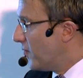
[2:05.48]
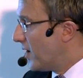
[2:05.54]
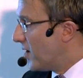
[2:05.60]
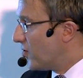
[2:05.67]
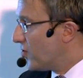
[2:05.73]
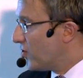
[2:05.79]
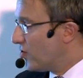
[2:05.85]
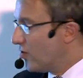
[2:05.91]

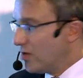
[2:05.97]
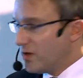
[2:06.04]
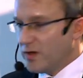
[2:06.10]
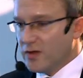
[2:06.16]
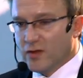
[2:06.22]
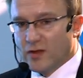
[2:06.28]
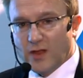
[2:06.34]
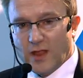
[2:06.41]
where
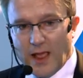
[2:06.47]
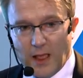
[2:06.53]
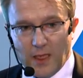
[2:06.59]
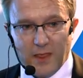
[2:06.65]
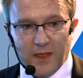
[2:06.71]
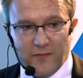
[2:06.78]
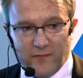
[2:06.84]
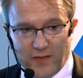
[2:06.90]
certain
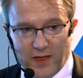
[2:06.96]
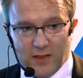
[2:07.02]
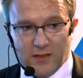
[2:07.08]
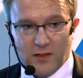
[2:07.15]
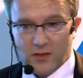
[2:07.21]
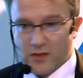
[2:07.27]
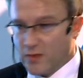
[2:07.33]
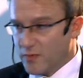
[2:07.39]
health effects
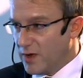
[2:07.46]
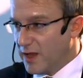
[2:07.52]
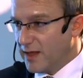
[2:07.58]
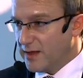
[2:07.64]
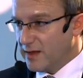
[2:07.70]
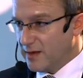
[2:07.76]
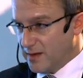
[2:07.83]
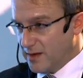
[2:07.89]
are
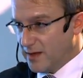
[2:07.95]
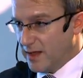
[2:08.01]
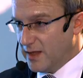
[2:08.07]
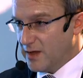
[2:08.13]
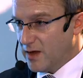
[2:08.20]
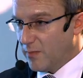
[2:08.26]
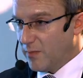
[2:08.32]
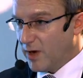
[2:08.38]
stimulated in
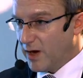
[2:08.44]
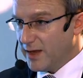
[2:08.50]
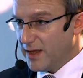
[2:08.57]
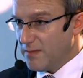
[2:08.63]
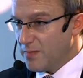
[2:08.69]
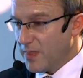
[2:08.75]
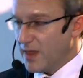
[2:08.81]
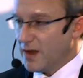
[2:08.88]
your
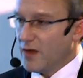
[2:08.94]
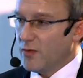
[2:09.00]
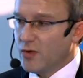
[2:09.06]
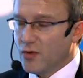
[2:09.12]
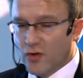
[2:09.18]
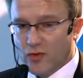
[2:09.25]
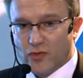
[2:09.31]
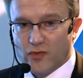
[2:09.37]
body, and I will
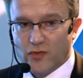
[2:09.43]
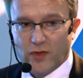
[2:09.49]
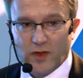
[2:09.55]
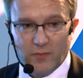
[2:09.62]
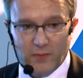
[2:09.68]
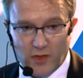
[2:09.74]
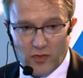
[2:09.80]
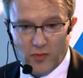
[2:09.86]

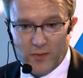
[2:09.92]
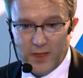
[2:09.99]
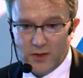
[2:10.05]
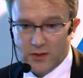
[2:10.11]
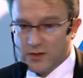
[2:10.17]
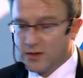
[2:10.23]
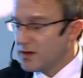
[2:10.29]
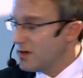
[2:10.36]
concentrate my
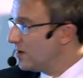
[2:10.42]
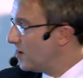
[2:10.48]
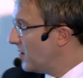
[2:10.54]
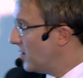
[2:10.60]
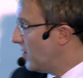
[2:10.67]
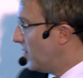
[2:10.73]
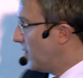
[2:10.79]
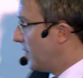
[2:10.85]
speech
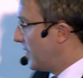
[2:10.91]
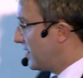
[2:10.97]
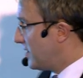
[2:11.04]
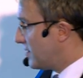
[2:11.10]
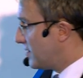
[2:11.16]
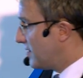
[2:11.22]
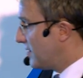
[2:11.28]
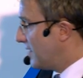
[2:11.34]
on
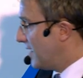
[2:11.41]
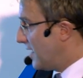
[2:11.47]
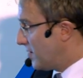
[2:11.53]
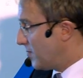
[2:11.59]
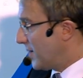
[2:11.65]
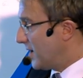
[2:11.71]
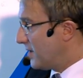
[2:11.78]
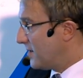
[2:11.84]
this
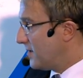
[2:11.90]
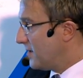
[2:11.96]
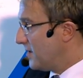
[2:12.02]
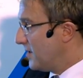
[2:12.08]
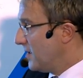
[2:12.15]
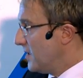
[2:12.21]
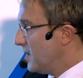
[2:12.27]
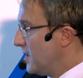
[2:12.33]
aspect.
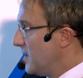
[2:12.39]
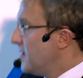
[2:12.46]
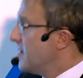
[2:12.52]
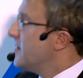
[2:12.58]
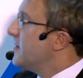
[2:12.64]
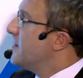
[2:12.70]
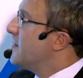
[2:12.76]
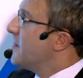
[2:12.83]

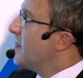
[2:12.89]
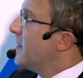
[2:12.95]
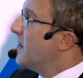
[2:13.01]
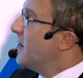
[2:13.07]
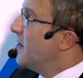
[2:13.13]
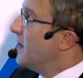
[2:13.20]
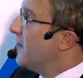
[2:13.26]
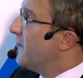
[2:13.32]

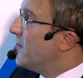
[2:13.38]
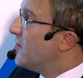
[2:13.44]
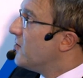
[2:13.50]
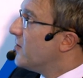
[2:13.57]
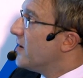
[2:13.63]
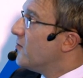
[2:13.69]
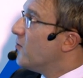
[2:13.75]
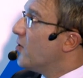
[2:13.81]
If you
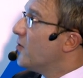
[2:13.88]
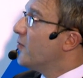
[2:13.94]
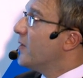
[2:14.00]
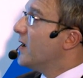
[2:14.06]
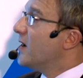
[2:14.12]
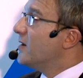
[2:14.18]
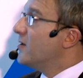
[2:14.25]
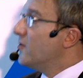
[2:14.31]
look in what
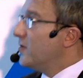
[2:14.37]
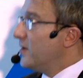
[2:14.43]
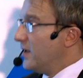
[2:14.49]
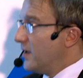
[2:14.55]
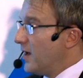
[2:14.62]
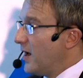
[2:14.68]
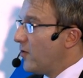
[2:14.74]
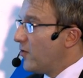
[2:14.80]
we are
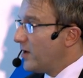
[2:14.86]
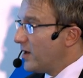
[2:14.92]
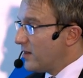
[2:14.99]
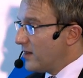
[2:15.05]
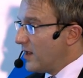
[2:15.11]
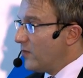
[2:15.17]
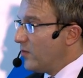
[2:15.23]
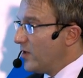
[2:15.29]
doing, I already
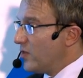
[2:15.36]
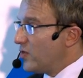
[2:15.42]
said we